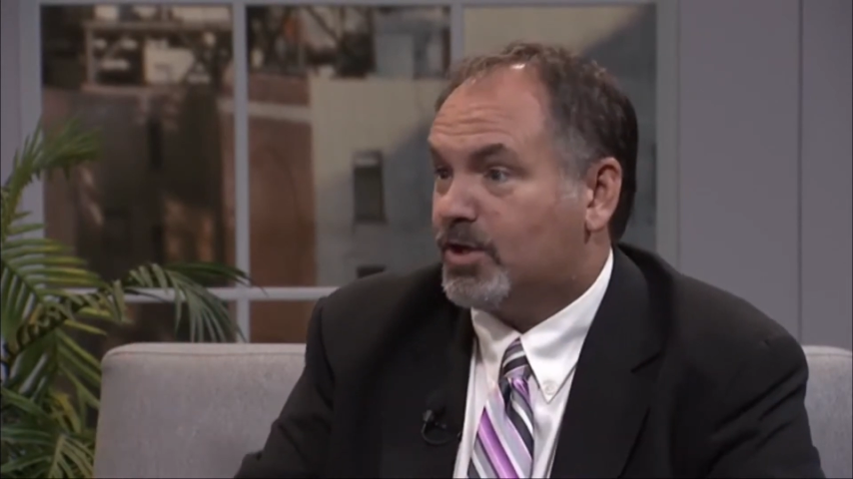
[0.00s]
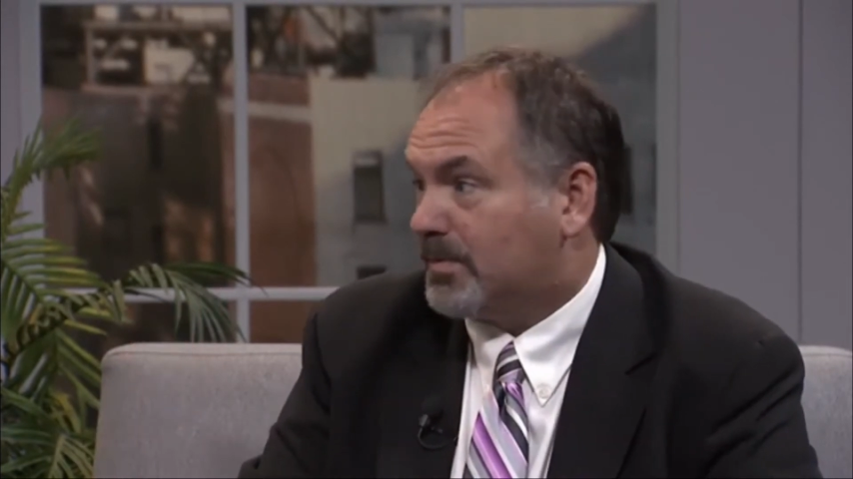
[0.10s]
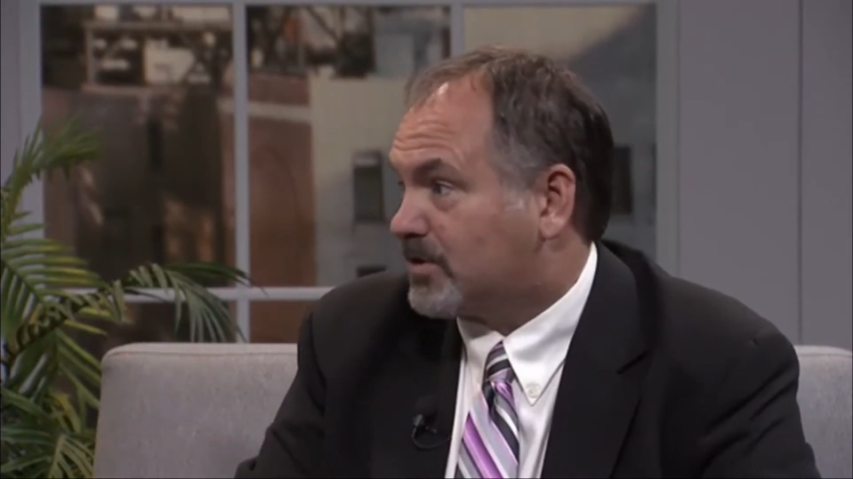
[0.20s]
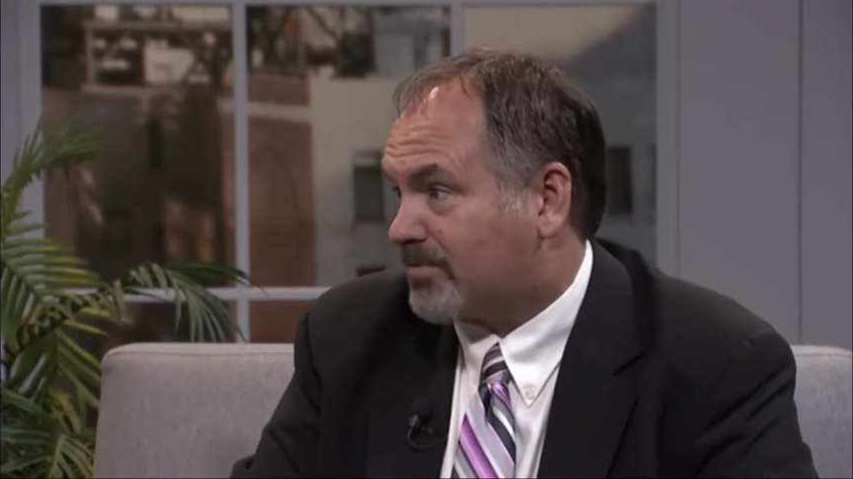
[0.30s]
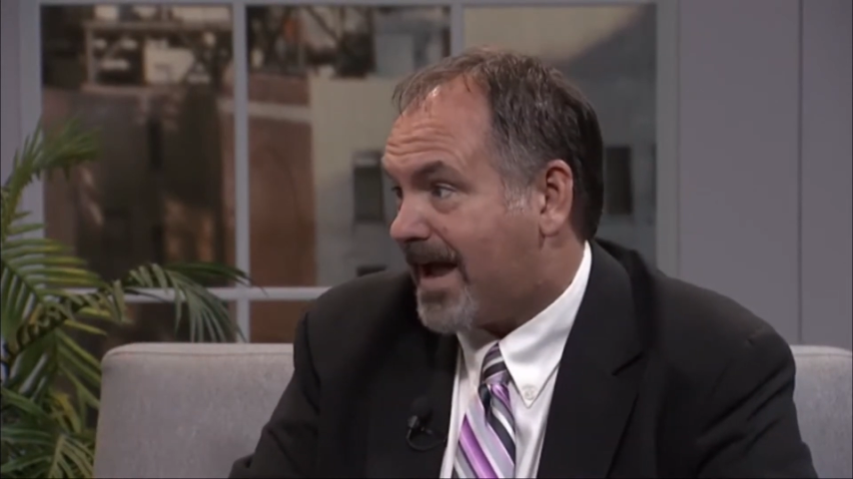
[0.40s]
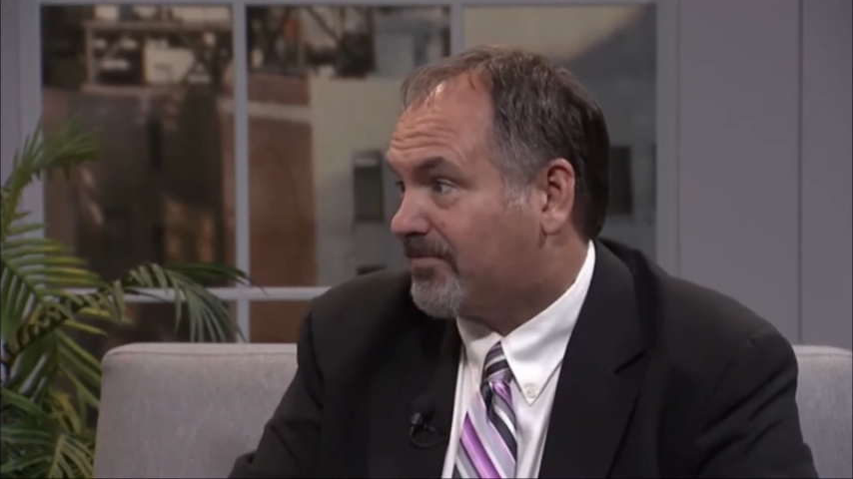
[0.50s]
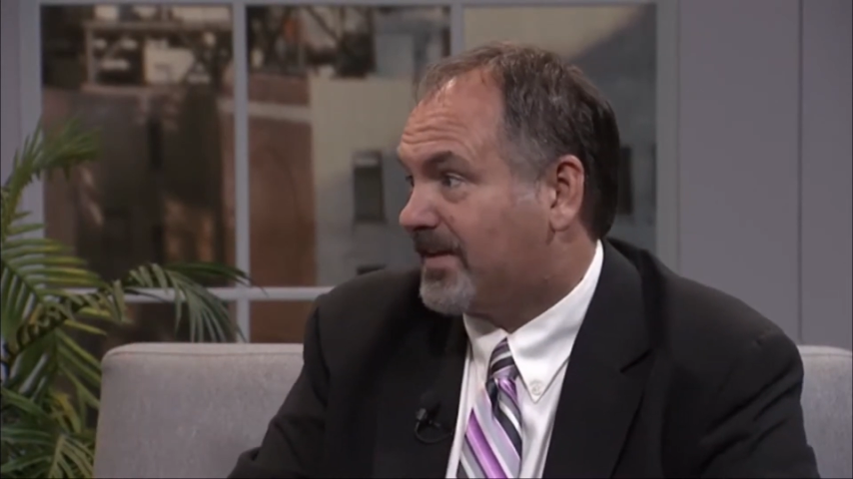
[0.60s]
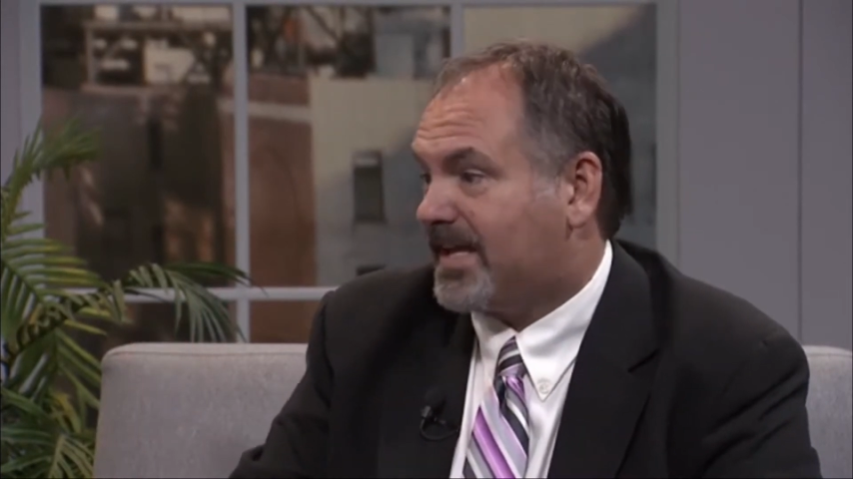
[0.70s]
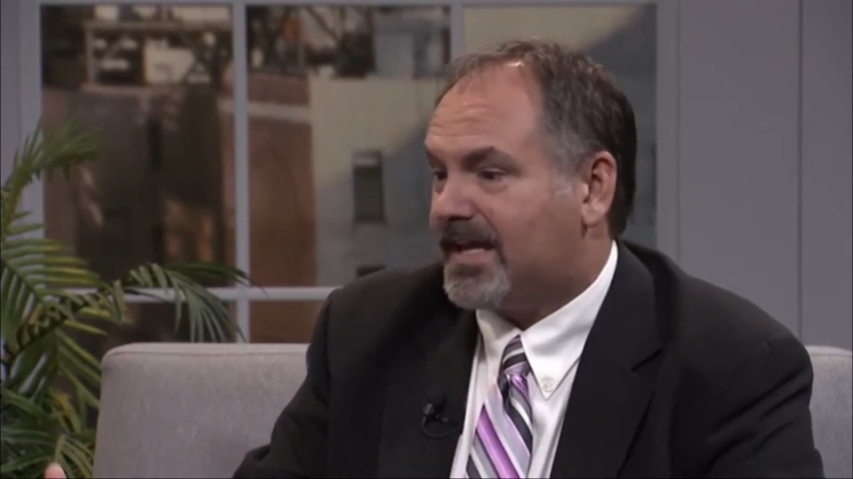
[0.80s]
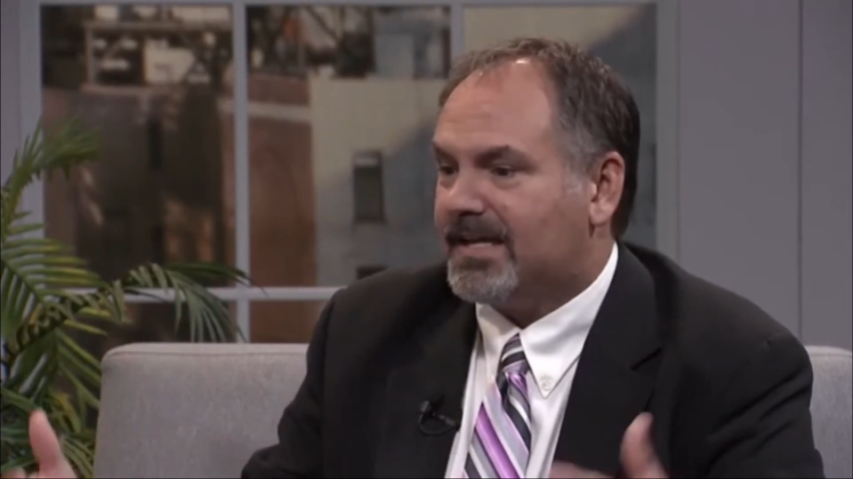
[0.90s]
human
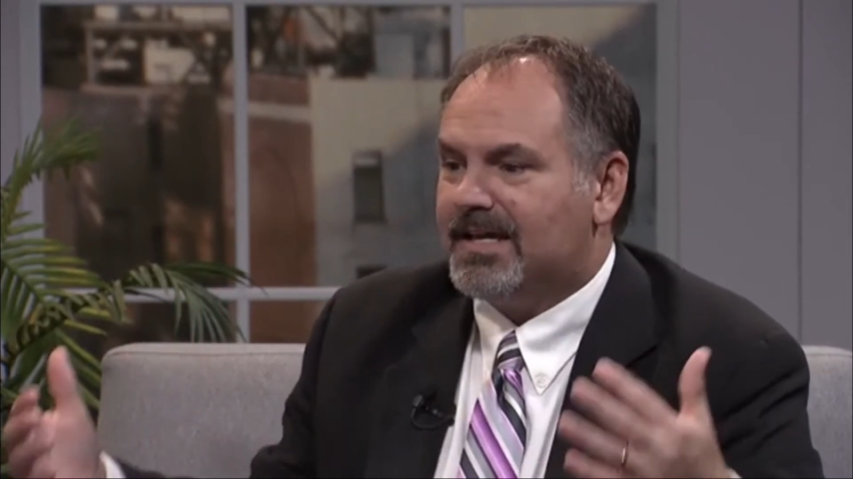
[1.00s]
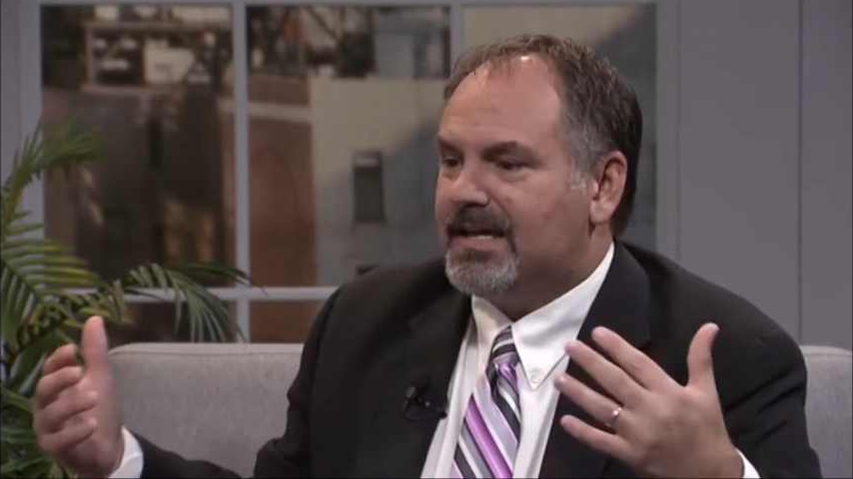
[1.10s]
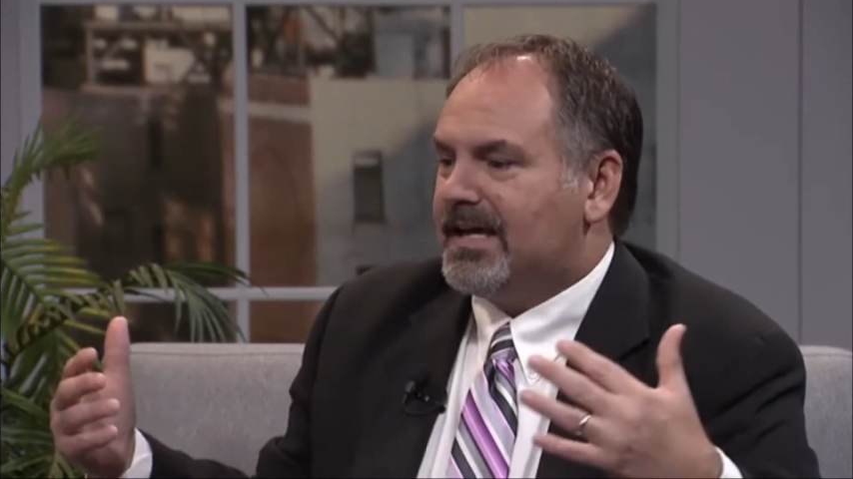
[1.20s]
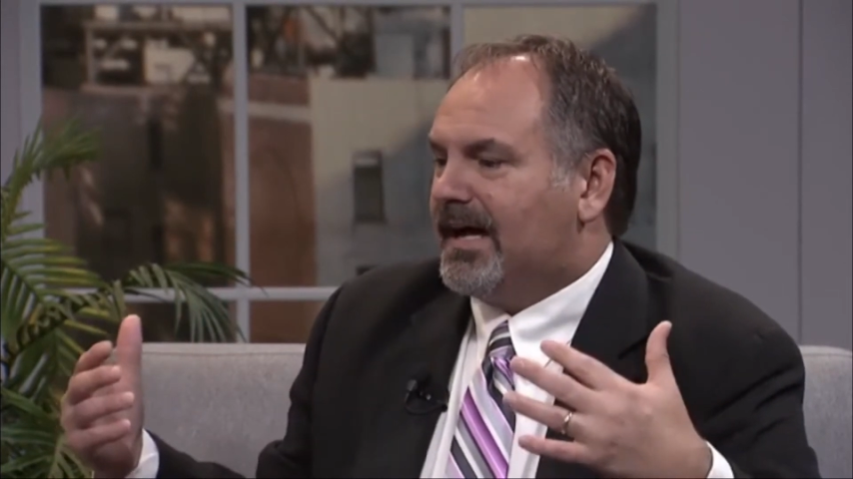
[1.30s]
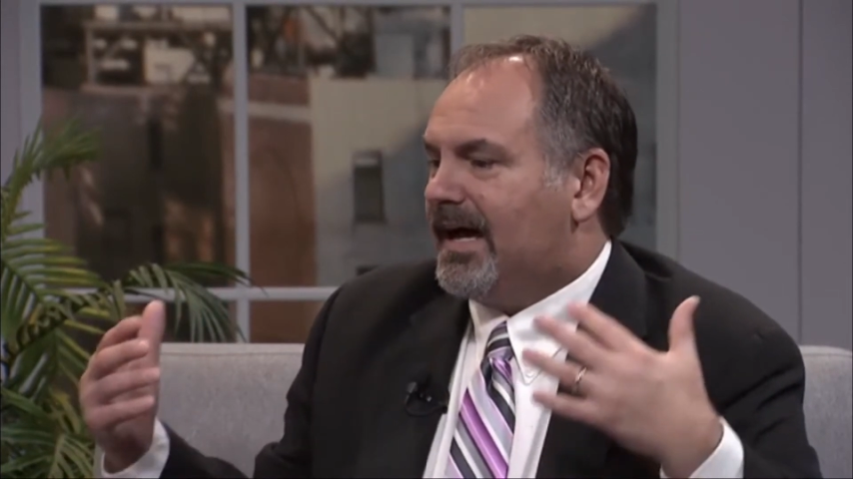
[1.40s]
trafficking, mm-hmm.